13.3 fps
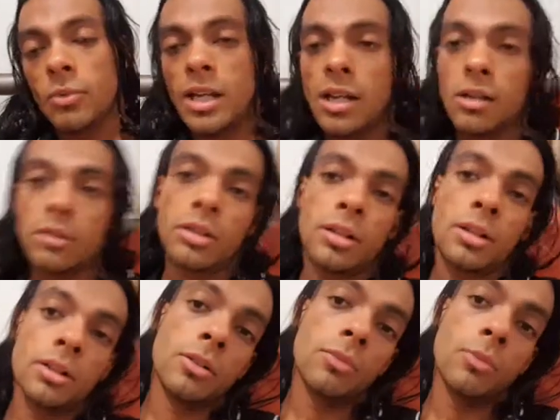Wow,
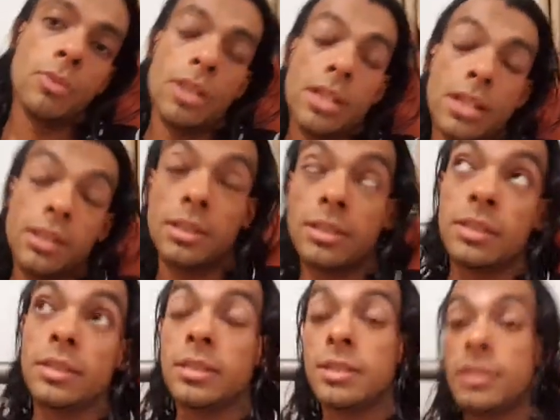what a
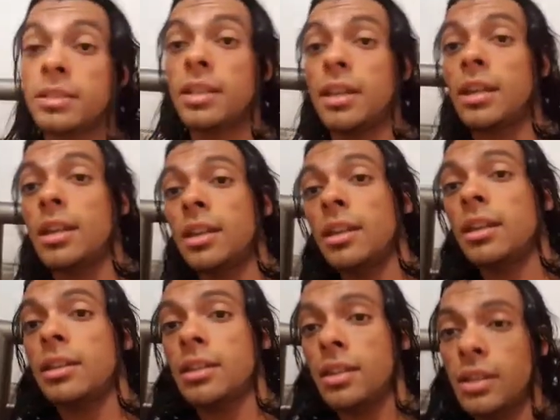
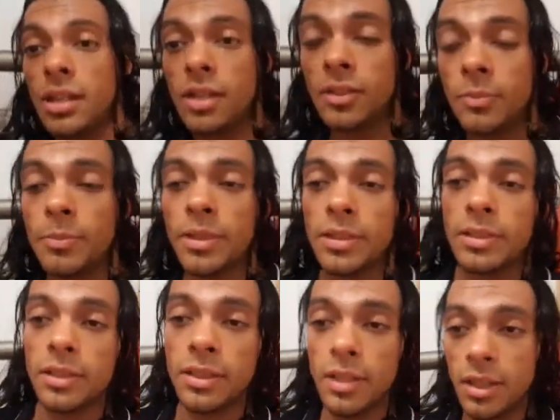day it has
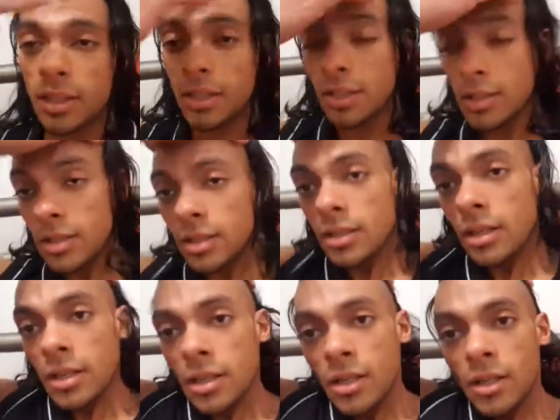been today.
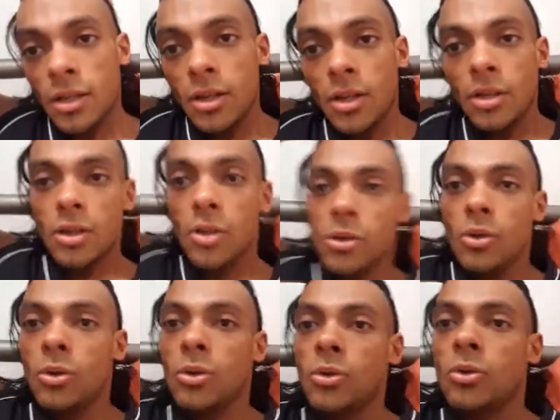
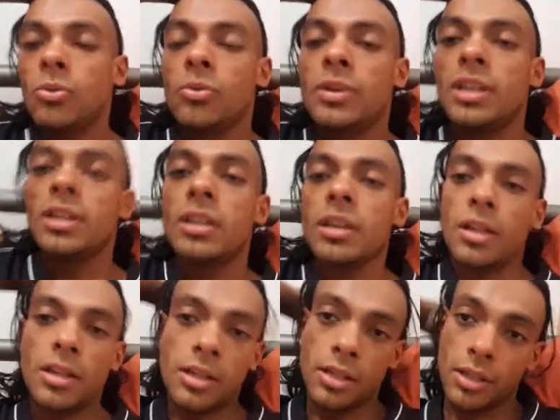Ooh-wee.